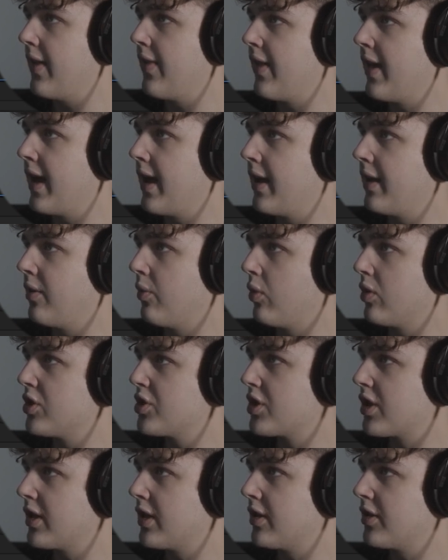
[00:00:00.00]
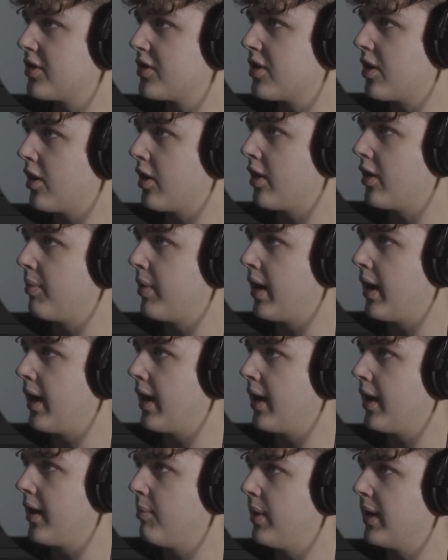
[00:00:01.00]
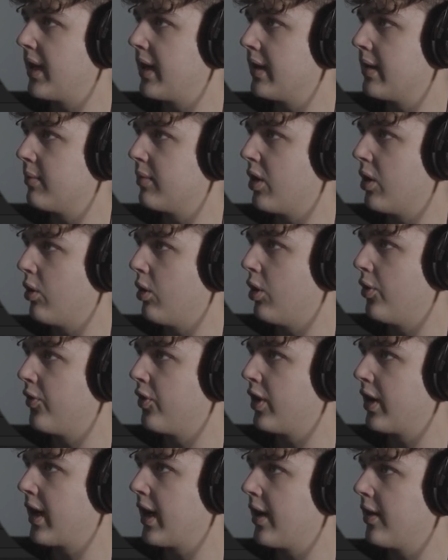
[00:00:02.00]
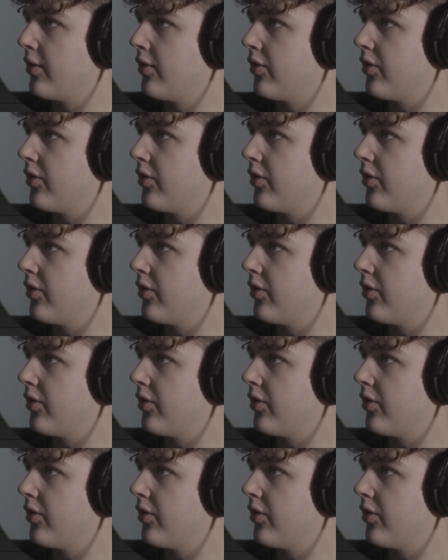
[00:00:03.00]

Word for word: And then we're just going to start by making them go over again.